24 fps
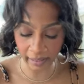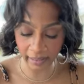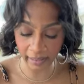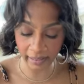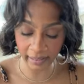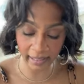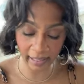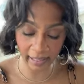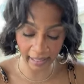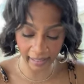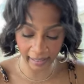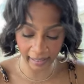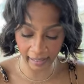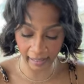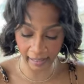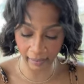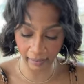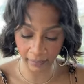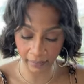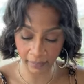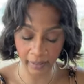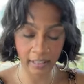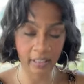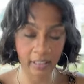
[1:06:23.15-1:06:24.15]
a
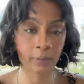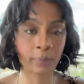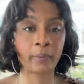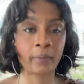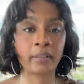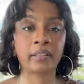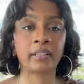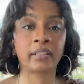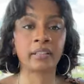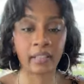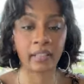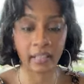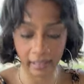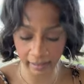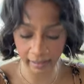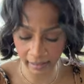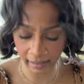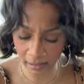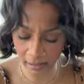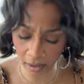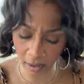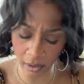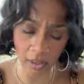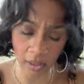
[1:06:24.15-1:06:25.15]
cave and spent the night.
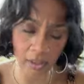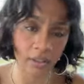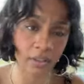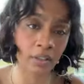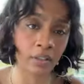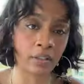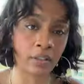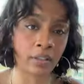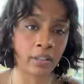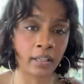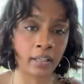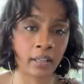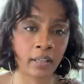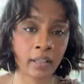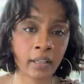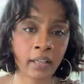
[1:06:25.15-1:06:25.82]
He's on his journey.